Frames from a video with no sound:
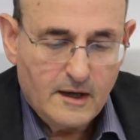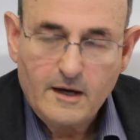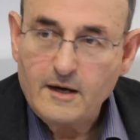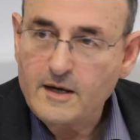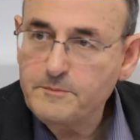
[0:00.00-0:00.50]

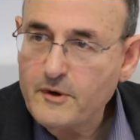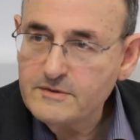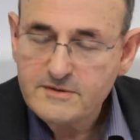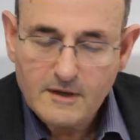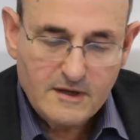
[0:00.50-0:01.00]
and
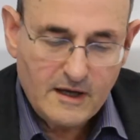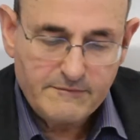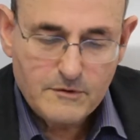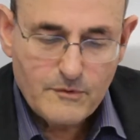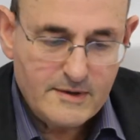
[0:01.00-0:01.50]
borrowers think they
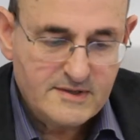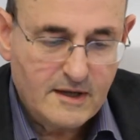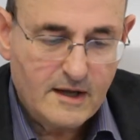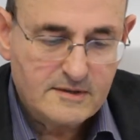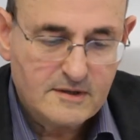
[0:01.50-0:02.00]
have a
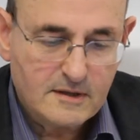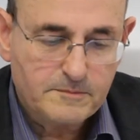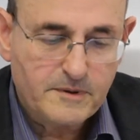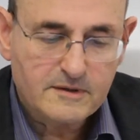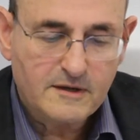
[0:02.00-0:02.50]
rising asset,
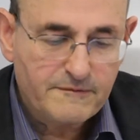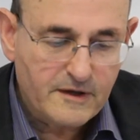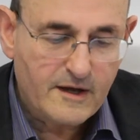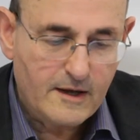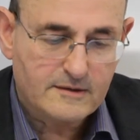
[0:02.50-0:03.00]
but they
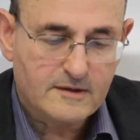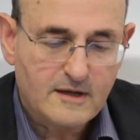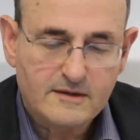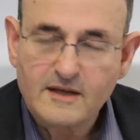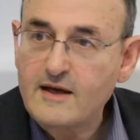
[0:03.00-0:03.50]
forget
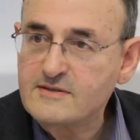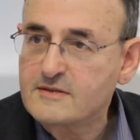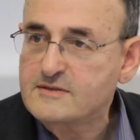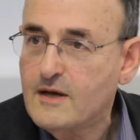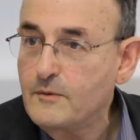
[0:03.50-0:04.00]
that the
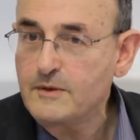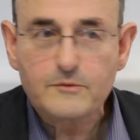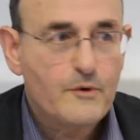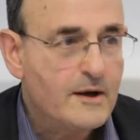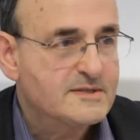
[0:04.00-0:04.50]
assets
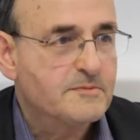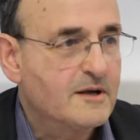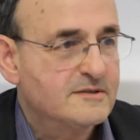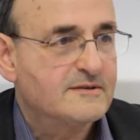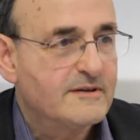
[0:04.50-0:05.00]
only rise
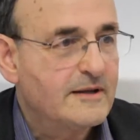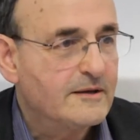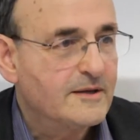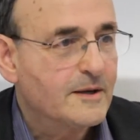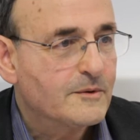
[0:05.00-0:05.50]
because of the
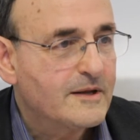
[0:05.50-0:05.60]
lending.